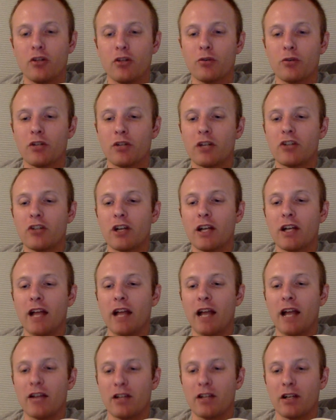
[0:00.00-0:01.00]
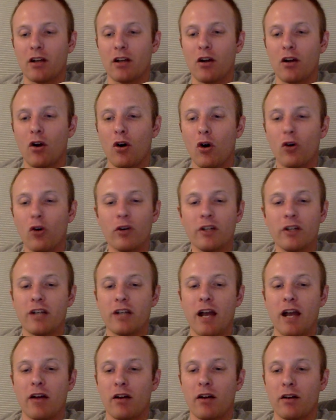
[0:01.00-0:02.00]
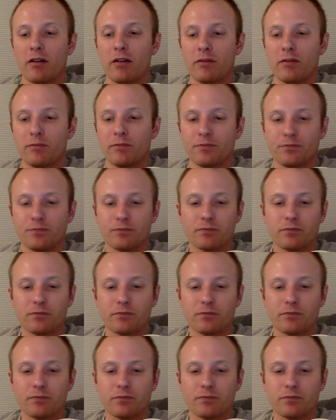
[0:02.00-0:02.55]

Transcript: She was a gigantic, holy terror.